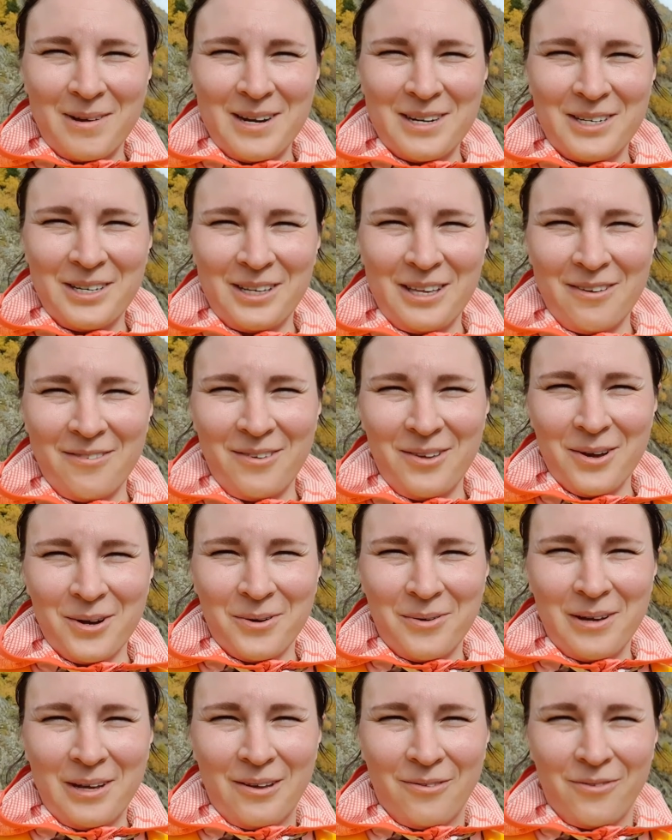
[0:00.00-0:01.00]
To give you
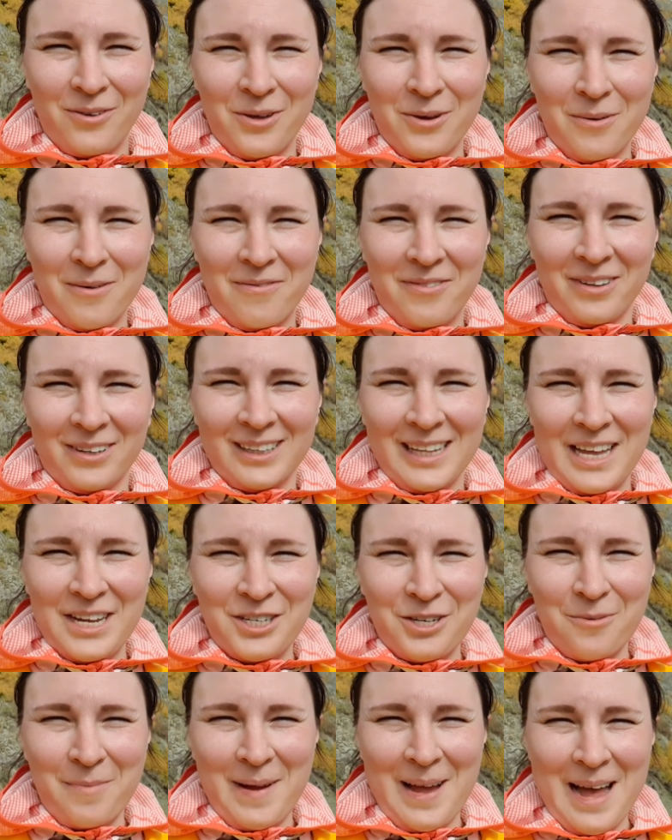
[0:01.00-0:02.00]
a quick view of the
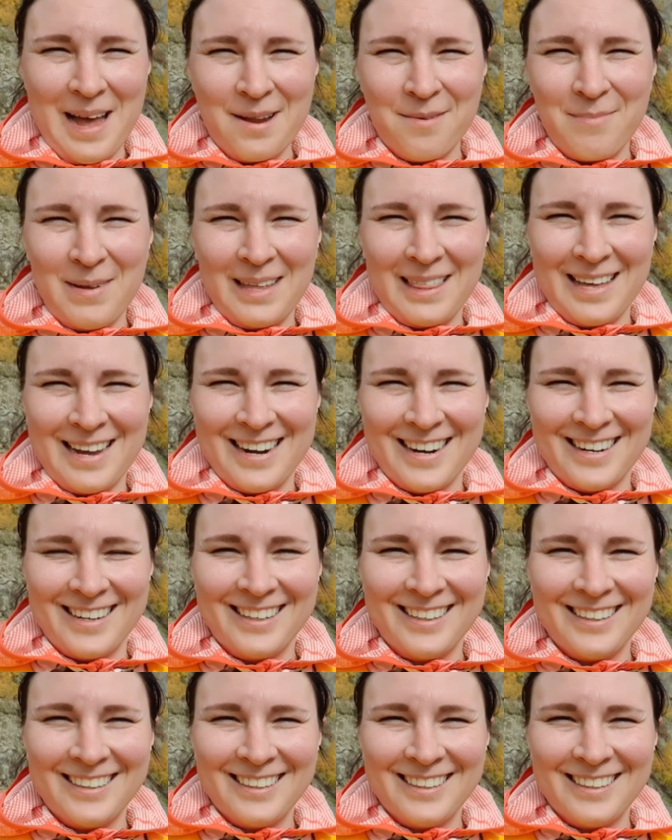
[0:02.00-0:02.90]
glacier behind me there.